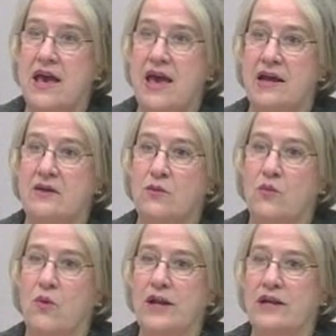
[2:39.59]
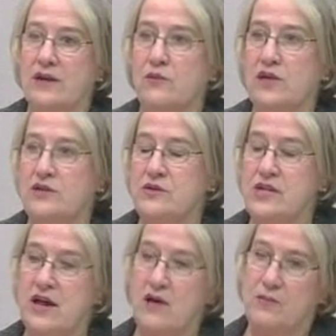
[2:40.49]
And what can we do
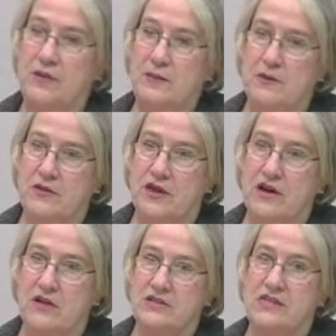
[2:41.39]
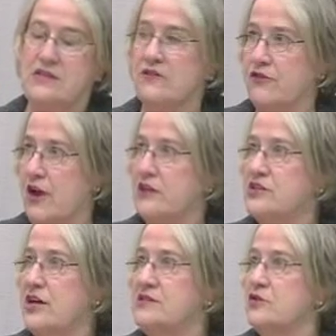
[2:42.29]
to help people that are
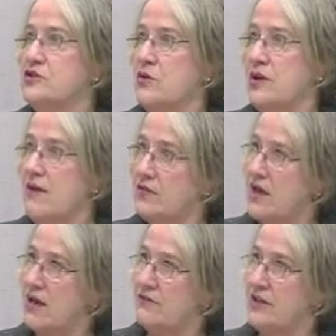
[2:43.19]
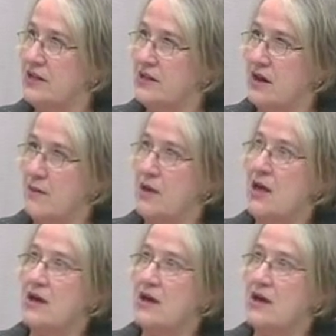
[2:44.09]
disenfranchised or don't have a lot of income